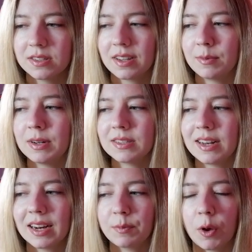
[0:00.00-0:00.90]
I'm going to
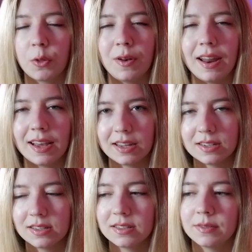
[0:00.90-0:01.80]
select both
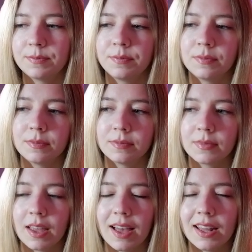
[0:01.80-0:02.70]
layers
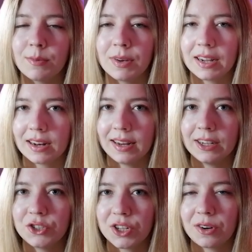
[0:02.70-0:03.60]
and I'm going to click
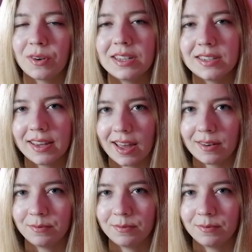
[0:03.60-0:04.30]
Generate again.